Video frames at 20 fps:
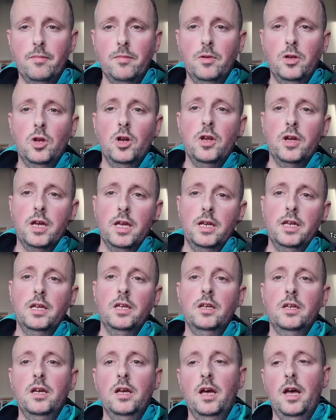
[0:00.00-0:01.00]
you're looking
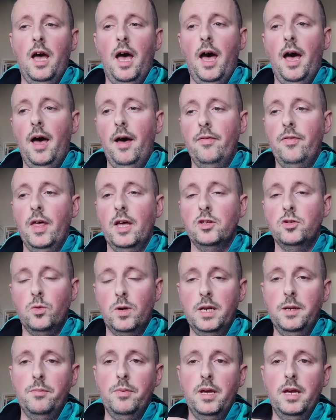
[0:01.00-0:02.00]
at that
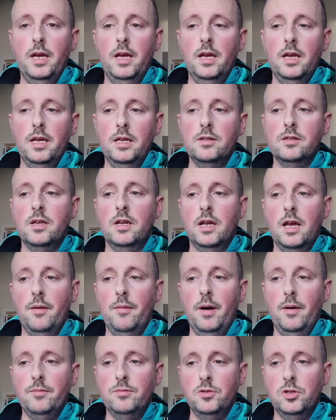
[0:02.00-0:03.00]
20p is going to
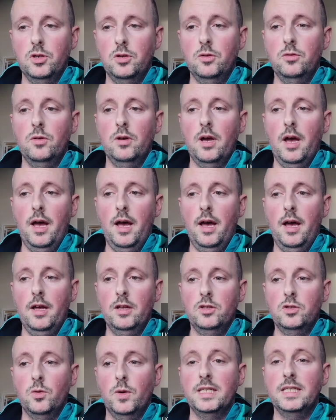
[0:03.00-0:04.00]
come up to
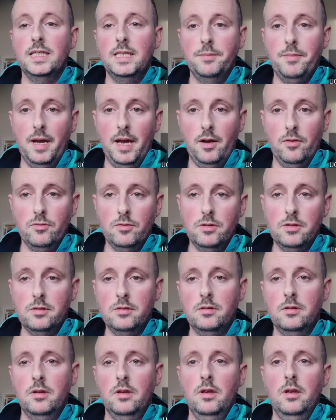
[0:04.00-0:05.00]

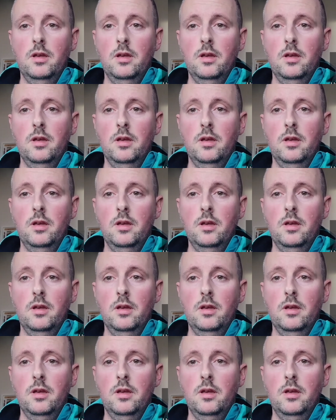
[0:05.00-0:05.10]
£20,